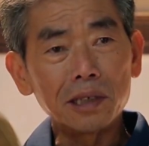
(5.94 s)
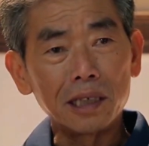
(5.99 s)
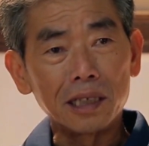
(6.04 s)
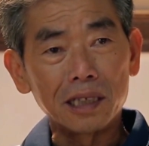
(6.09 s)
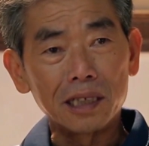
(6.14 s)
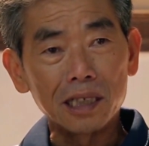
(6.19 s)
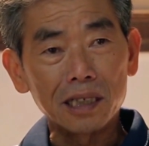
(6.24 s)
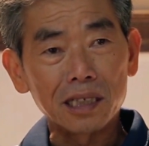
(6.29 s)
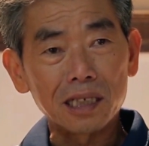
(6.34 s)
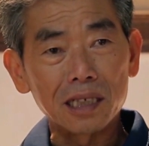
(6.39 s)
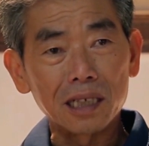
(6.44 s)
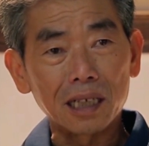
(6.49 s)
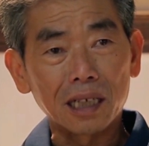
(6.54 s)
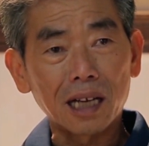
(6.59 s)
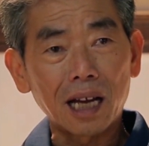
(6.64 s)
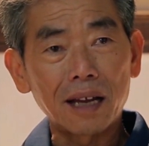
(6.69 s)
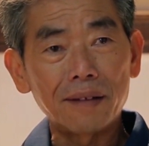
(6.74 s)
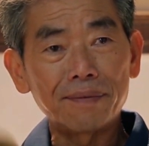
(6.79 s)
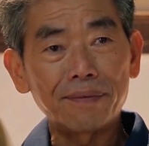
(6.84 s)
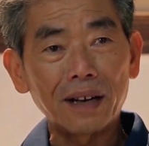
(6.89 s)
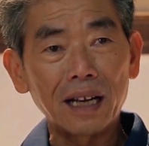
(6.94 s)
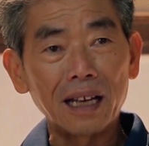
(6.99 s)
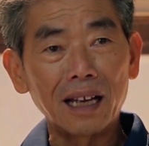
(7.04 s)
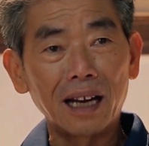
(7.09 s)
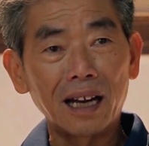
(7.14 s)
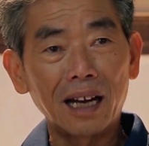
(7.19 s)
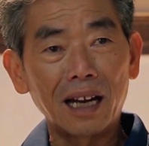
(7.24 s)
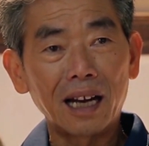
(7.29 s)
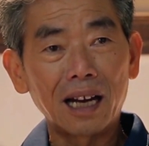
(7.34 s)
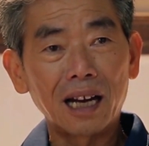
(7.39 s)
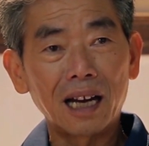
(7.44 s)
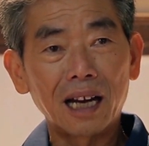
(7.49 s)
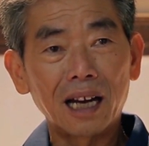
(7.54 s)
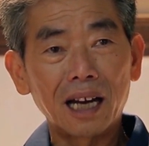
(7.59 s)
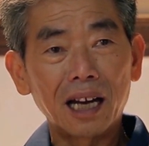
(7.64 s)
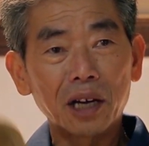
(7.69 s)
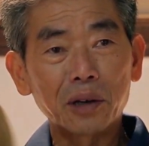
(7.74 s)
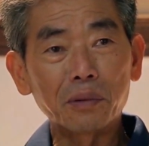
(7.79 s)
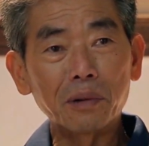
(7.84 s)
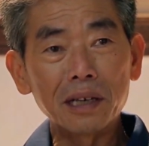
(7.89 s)
that her outlook on things,
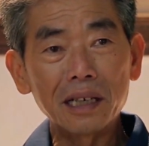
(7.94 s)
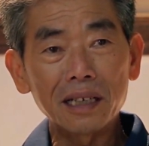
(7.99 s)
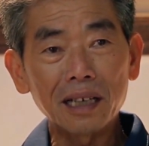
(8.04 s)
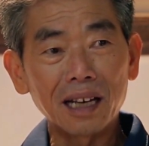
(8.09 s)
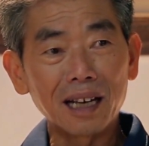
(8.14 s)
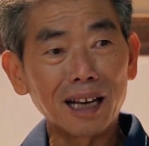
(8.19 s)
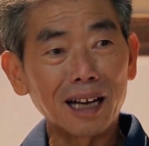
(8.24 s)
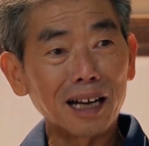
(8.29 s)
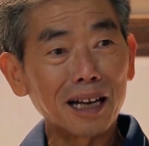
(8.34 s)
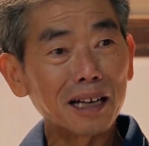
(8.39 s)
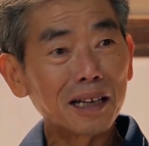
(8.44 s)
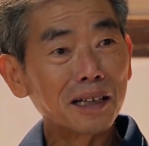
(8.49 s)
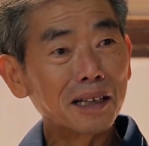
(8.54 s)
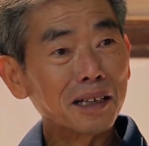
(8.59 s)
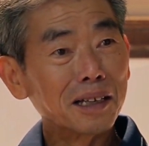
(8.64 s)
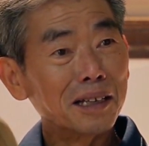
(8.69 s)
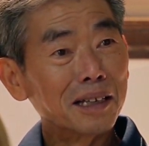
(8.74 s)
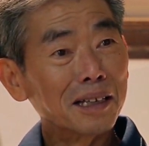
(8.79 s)
her viewpoints,